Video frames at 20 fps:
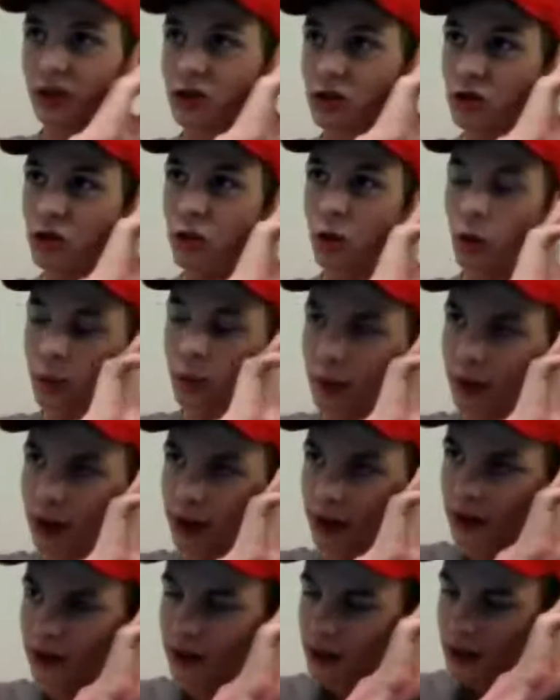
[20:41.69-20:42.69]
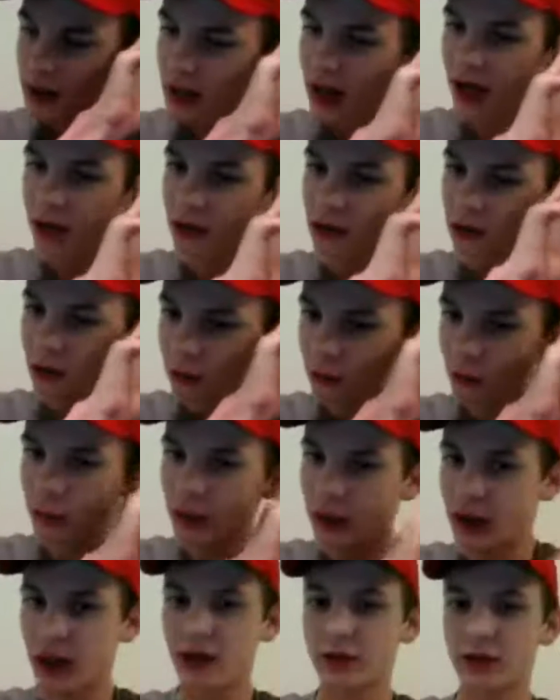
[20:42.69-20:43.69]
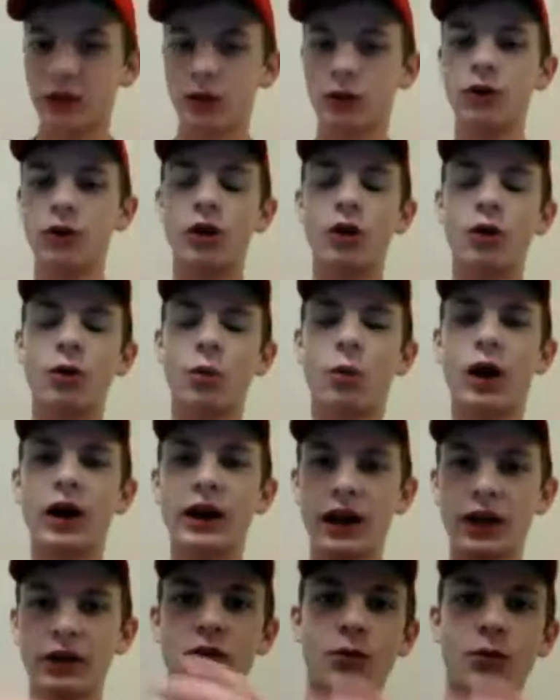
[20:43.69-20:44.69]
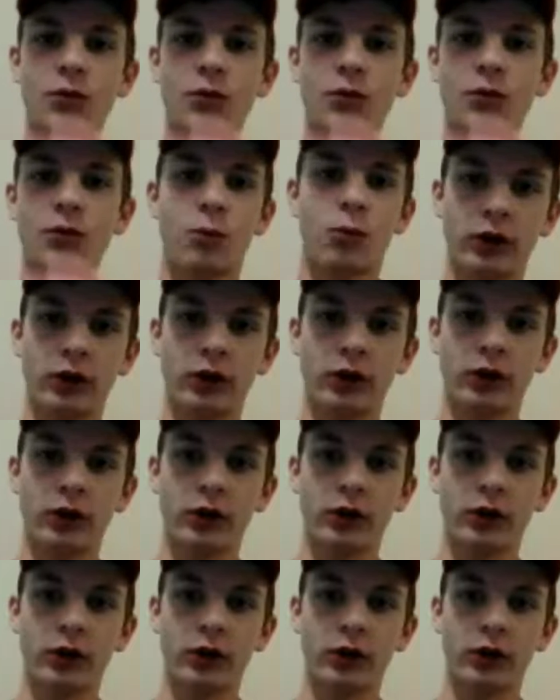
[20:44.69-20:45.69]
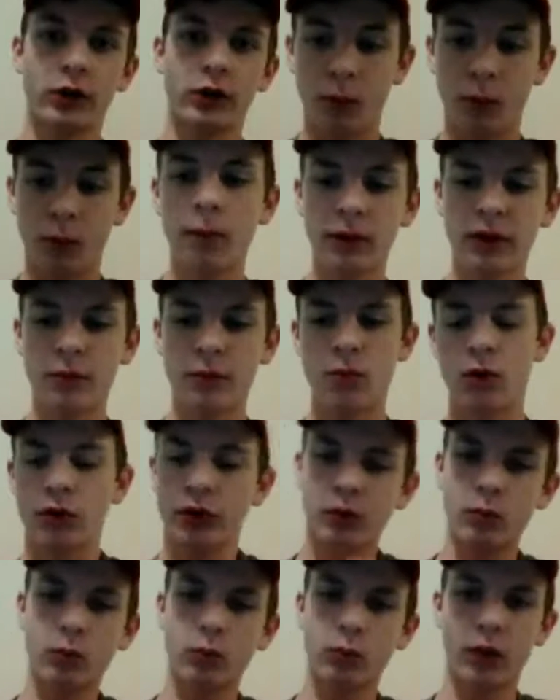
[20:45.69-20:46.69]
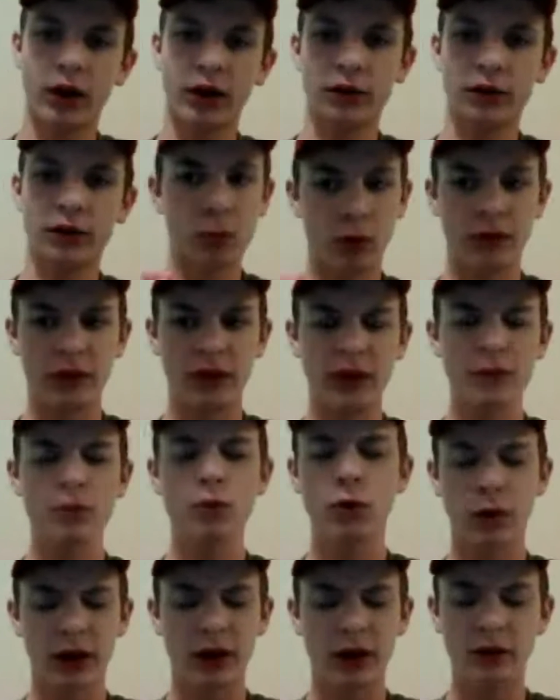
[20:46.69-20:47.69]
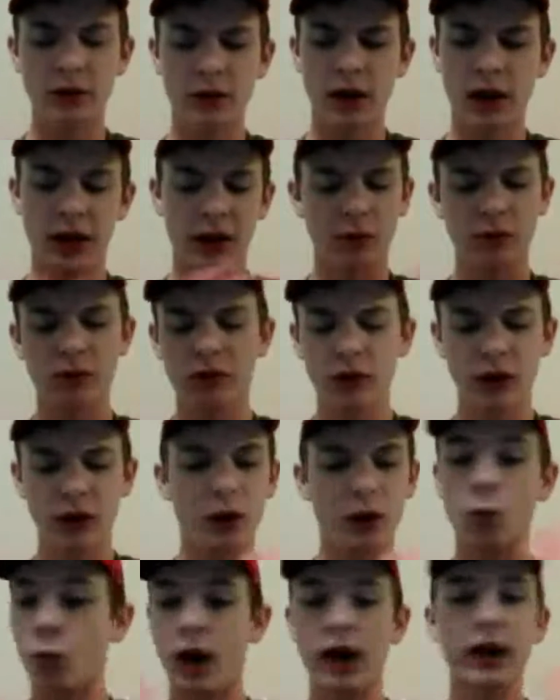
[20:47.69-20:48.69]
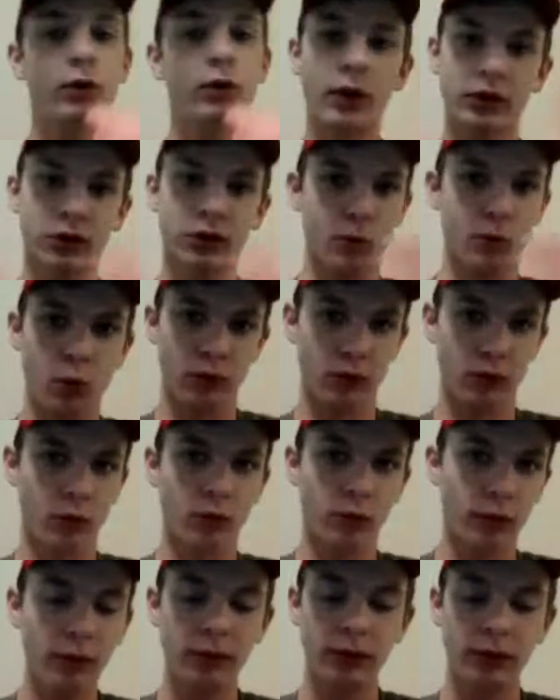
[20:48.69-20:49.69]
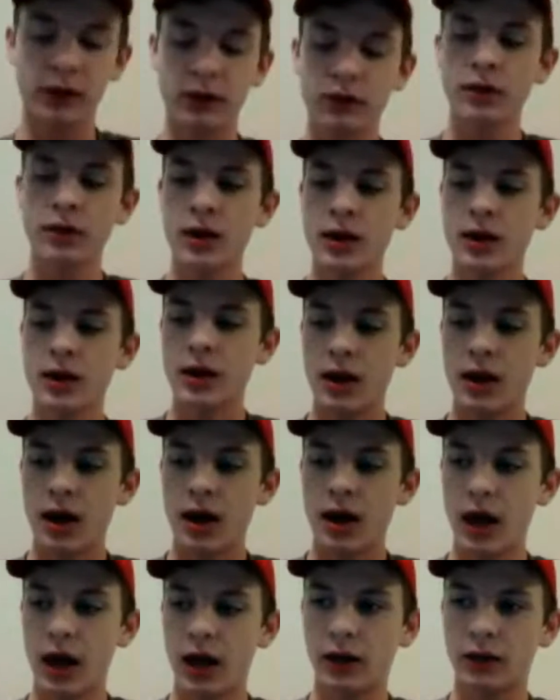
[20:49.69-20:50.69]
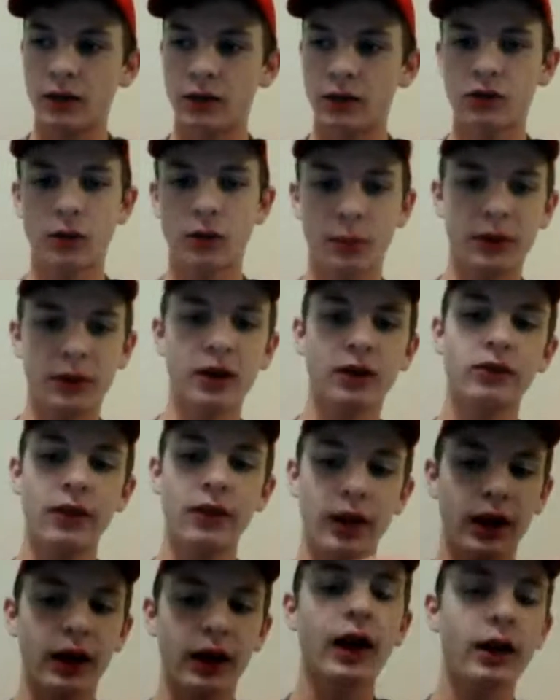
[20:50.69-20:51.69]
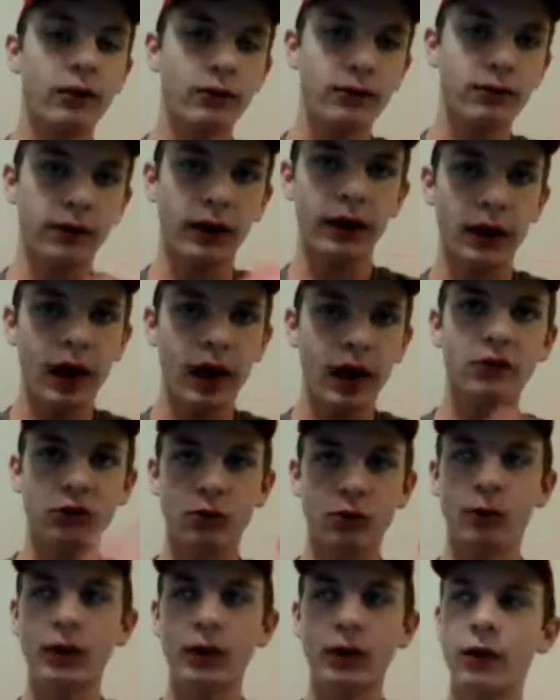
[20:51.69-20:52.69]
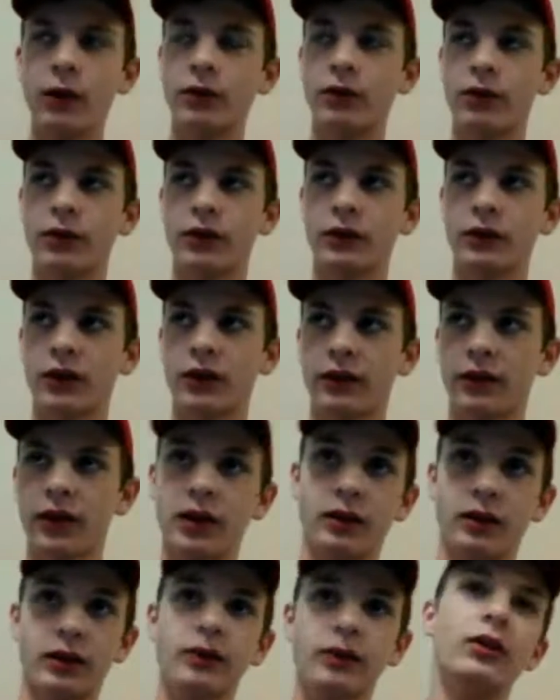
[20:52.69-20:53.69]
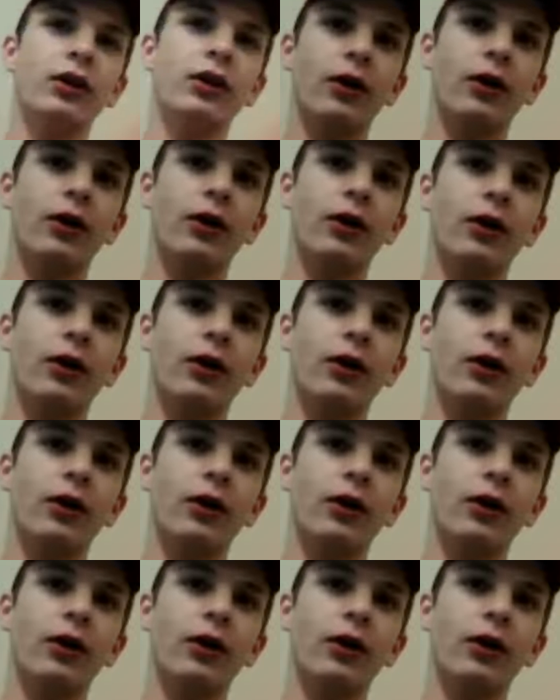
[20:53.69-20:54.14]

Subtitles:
school. But I started realizing, why I supported, the Republican Party, why I supported the Democrats, and I was thinking, why do I support the Republicans? And so because of that, I kind of like asked around and things like that, and